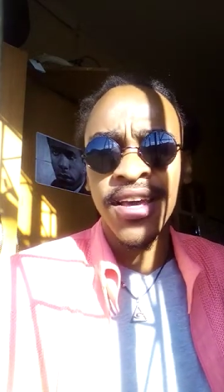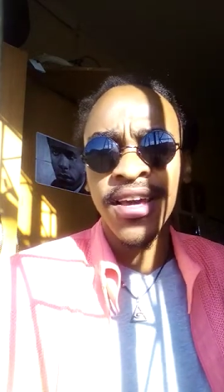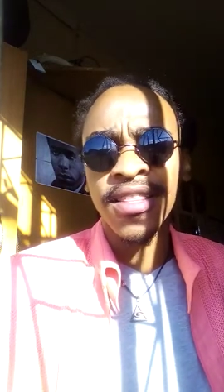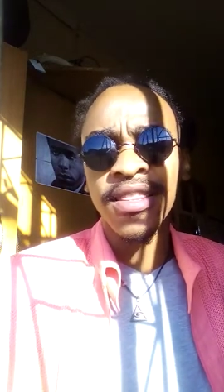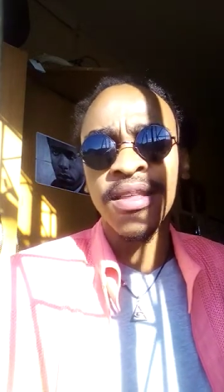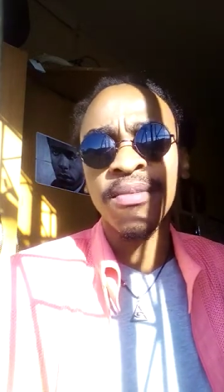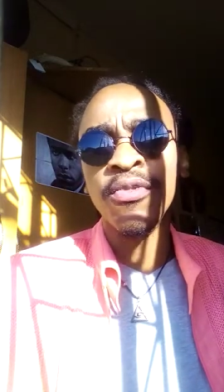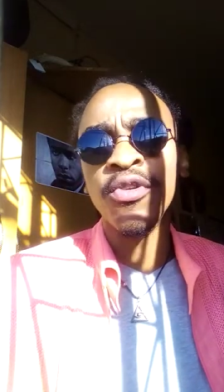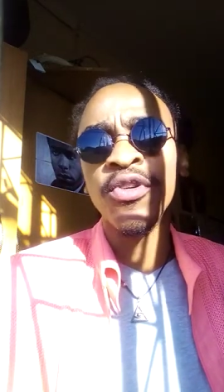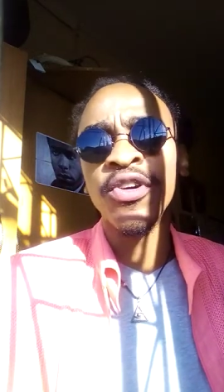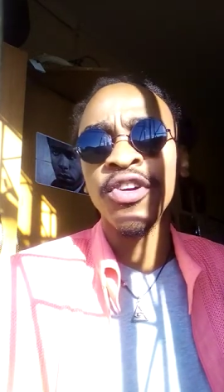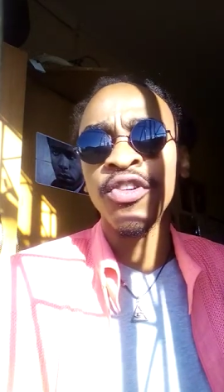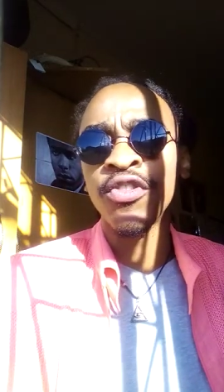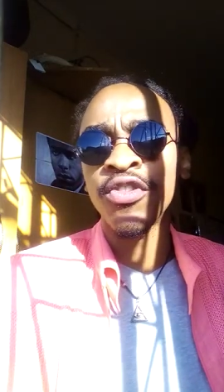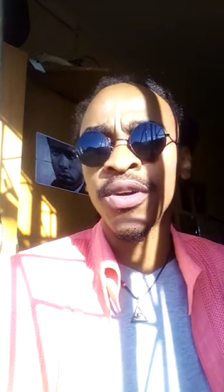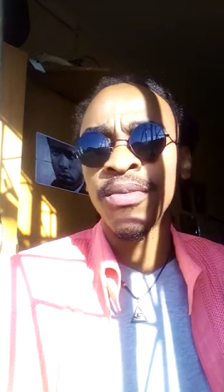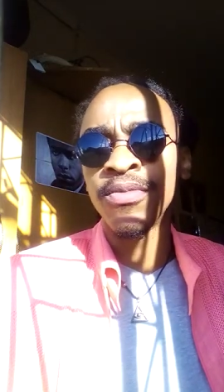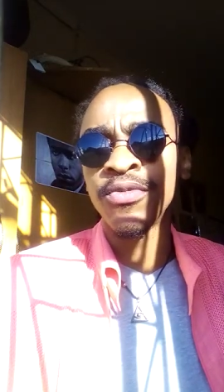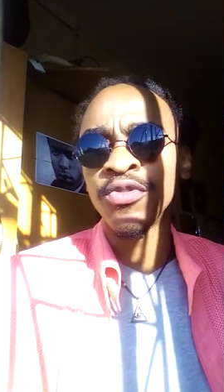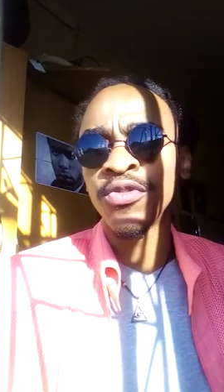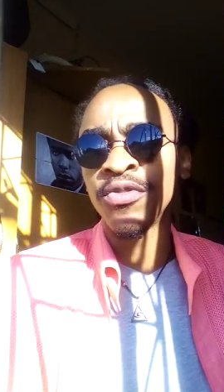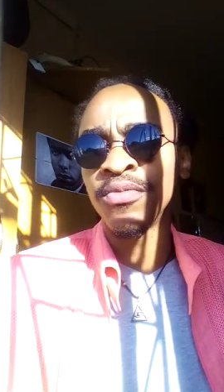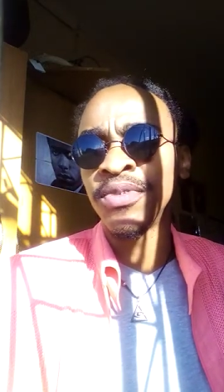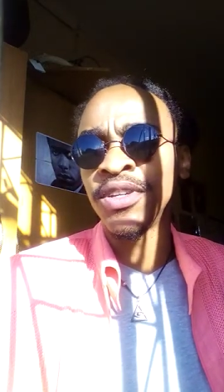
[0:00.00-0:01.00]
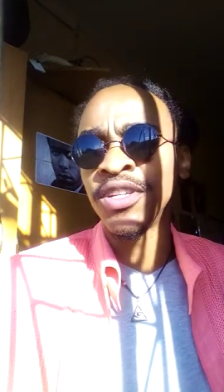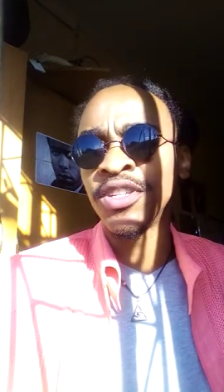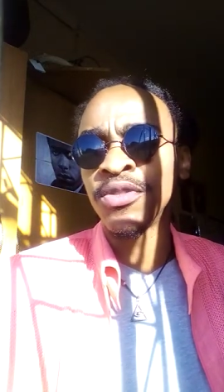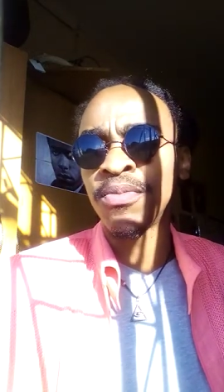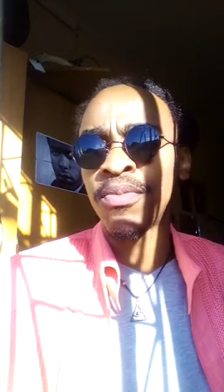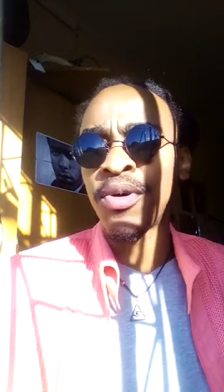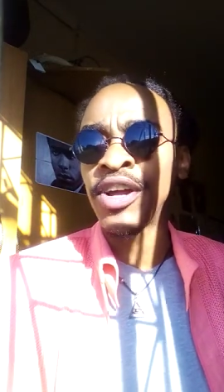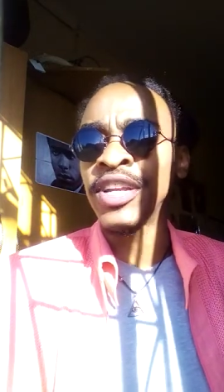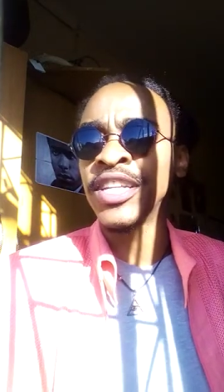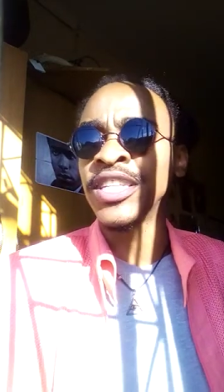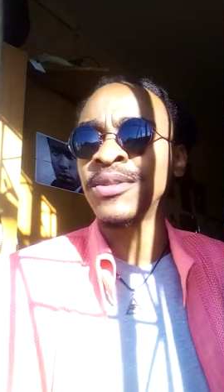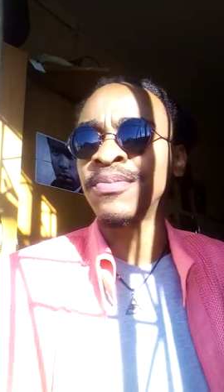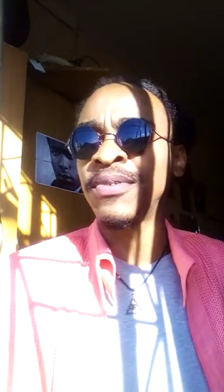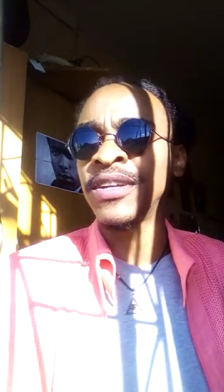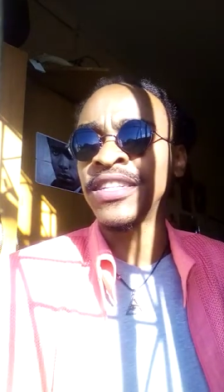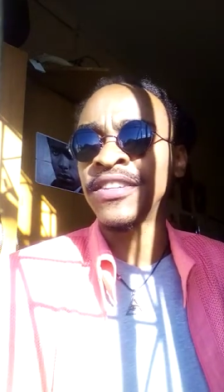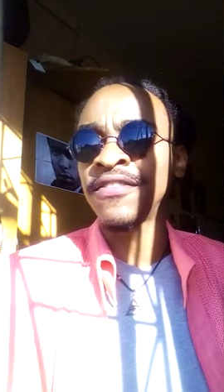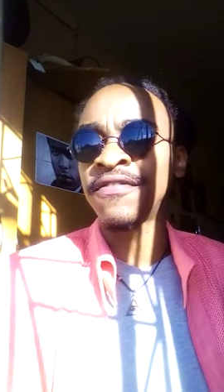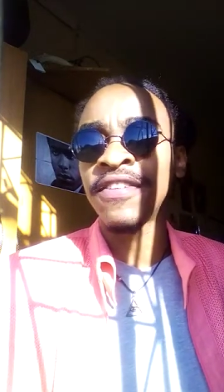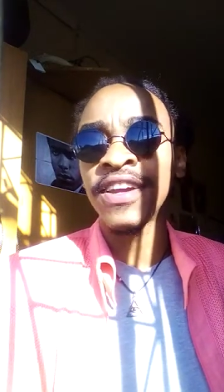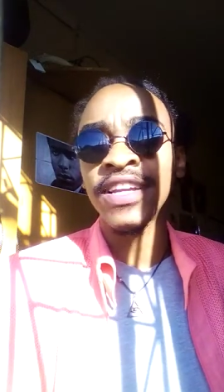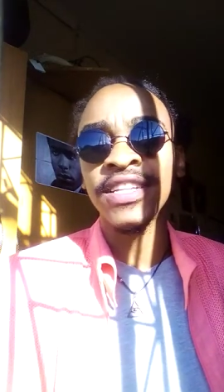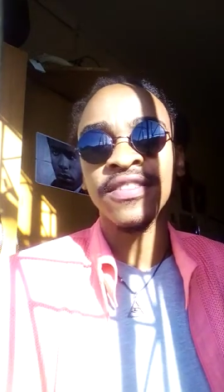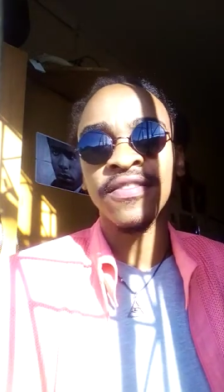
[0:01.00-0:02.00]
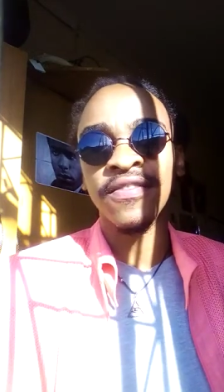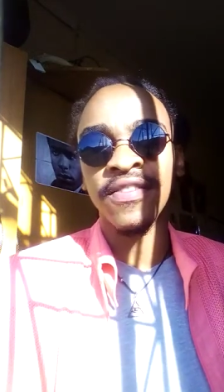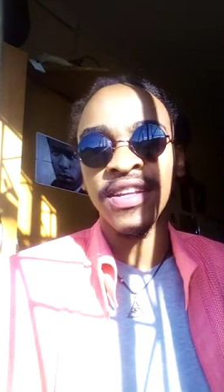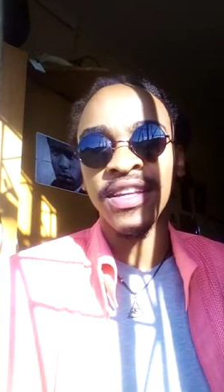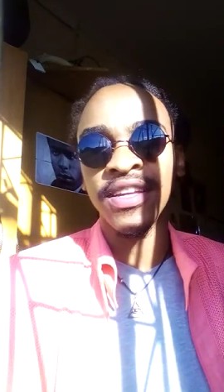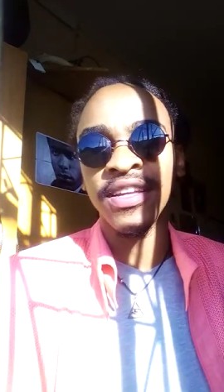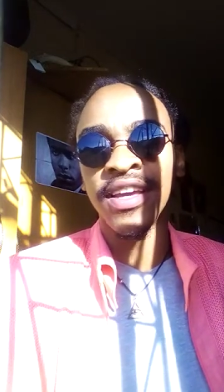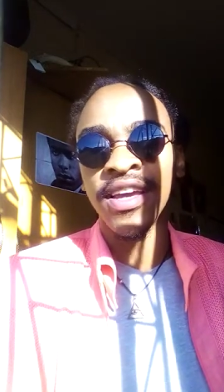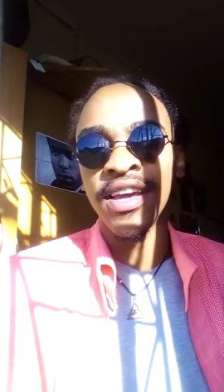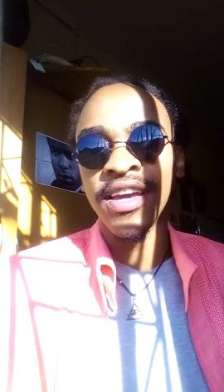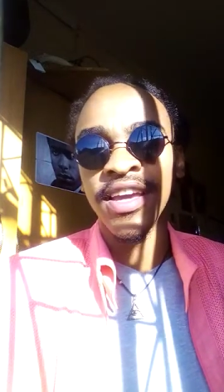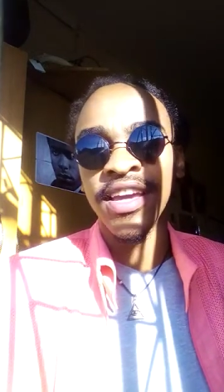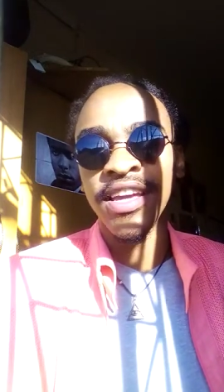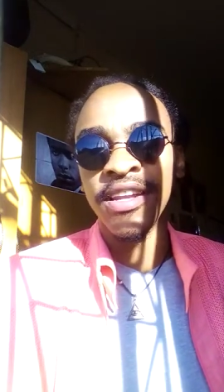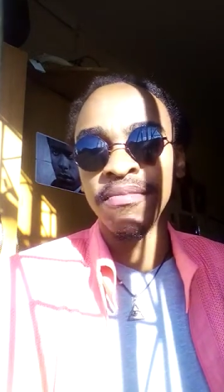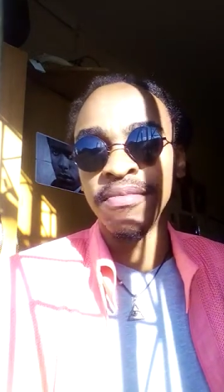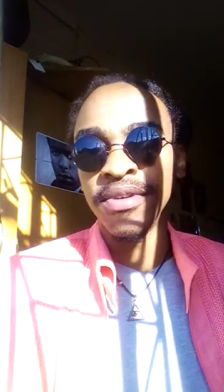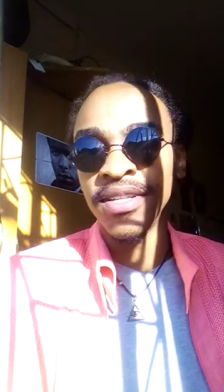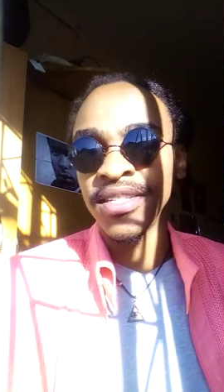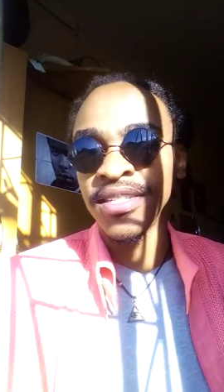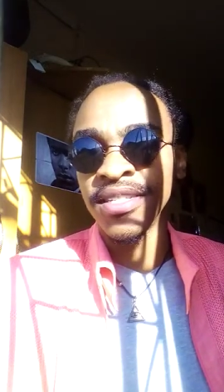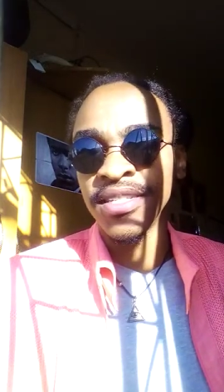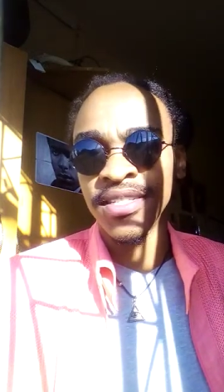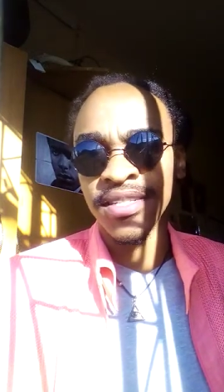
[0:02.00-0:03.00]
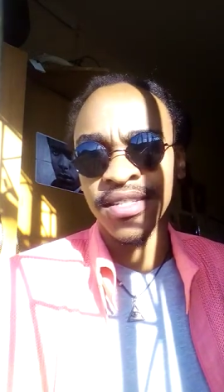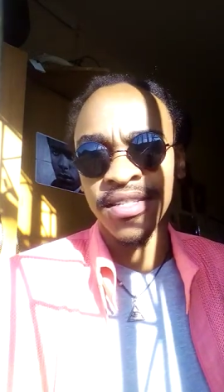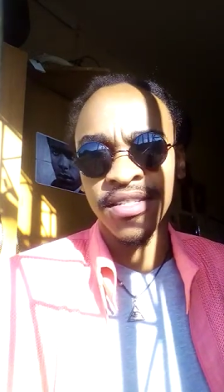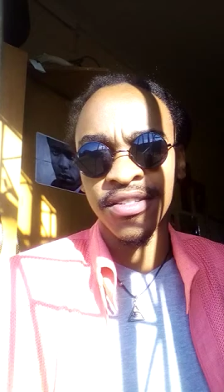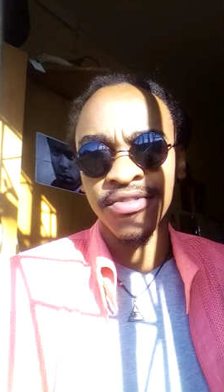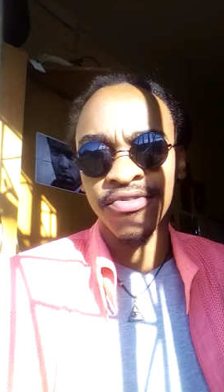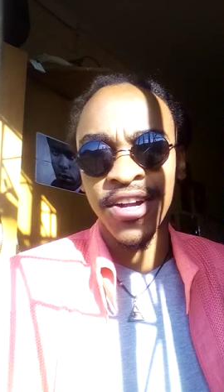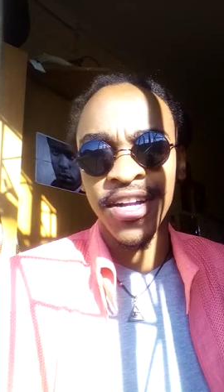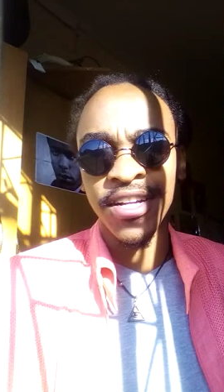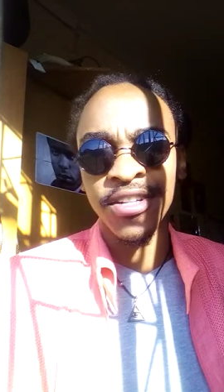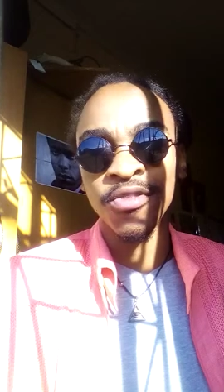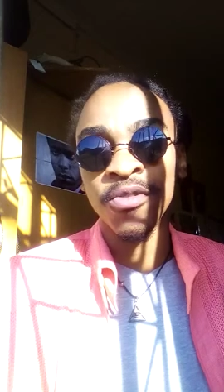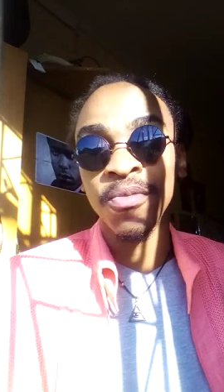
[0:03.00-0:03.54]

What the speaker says: the more equipped we'll be to participate effectively in businesses, right?